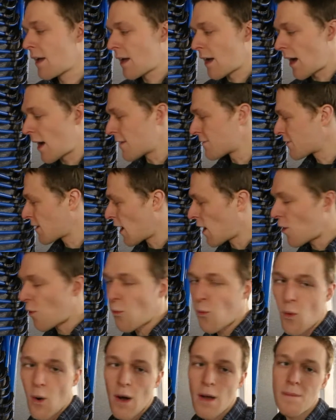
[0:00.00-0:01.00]
I've
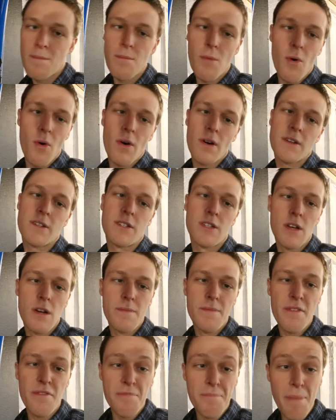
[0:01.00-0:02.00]
got one more
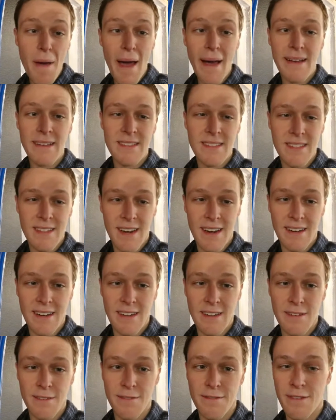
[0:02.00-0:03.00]
tube of PEX that I
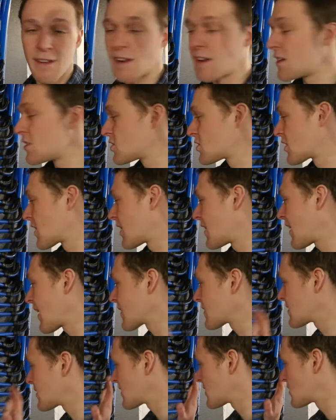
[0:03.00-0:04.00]
need to finish
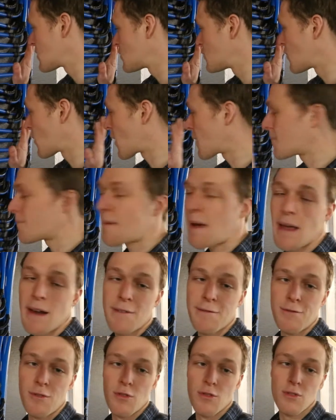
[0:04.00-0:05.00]
connecting to our
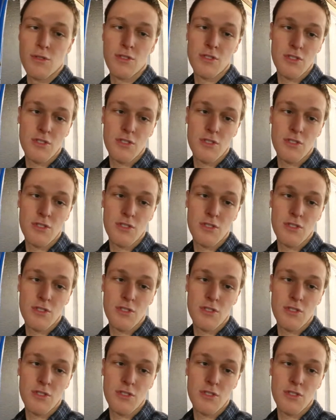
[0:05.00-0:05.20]
manifold.